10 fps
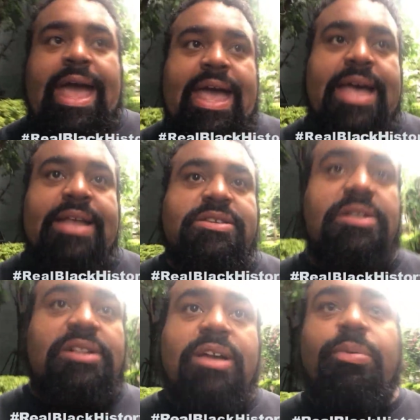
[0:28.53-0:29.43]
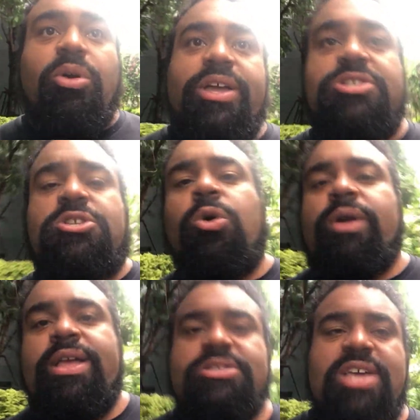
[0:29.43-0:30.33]
And liberal
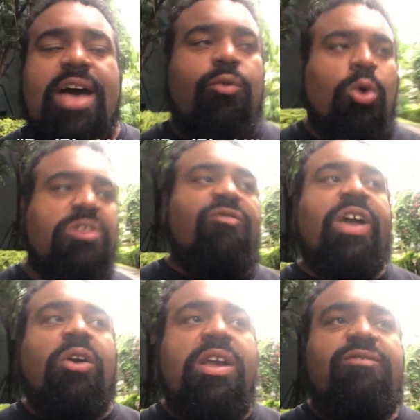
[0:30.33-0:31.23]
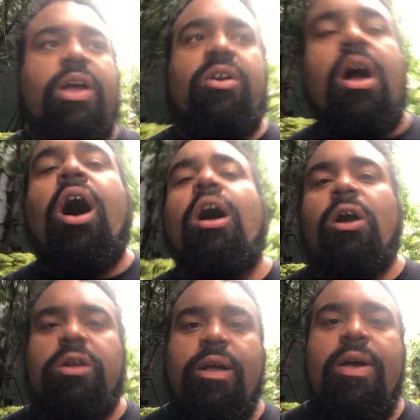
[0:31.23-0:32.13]
historians have worked very, very
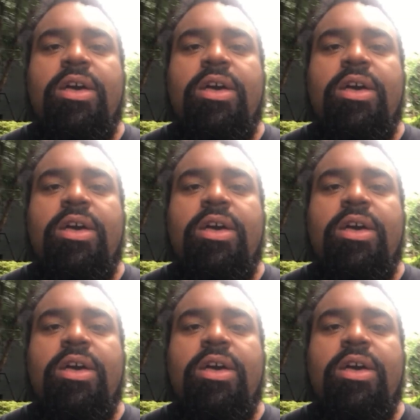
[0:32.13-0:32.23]
hard